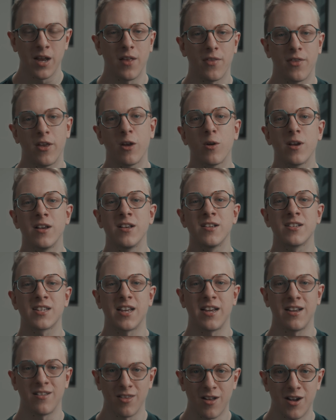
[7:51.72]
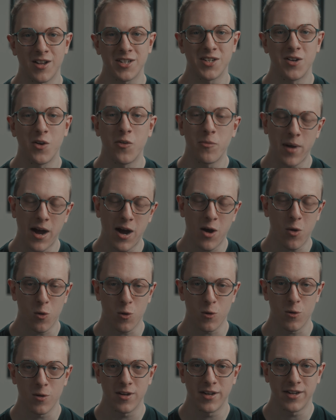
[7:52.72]
There is a lot of
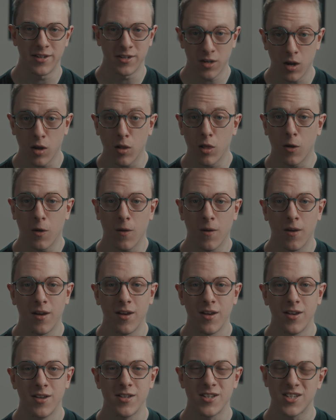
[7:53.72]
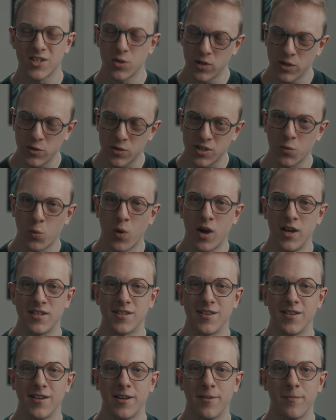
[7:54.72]
power in color, so use it
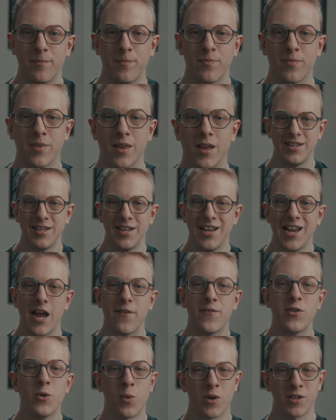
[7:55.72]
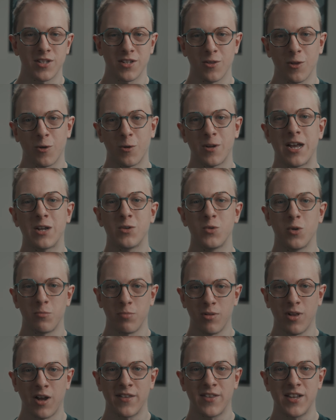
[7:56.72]
wisely. If you want to learn how to
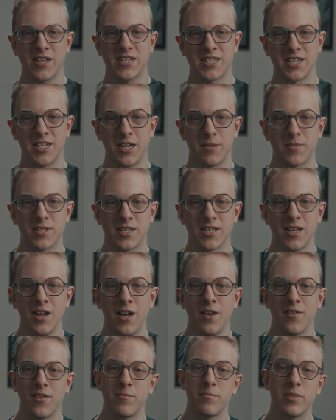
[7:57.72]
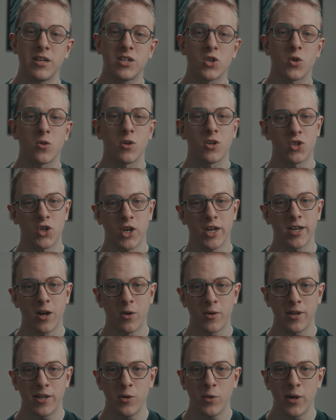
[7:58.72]
apply these tips, then be sure to check
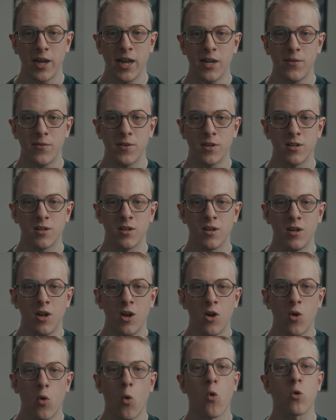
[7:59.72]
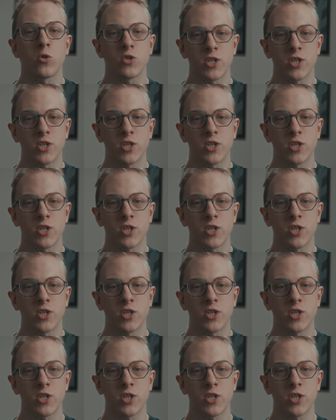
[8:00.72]
out Hue Haven or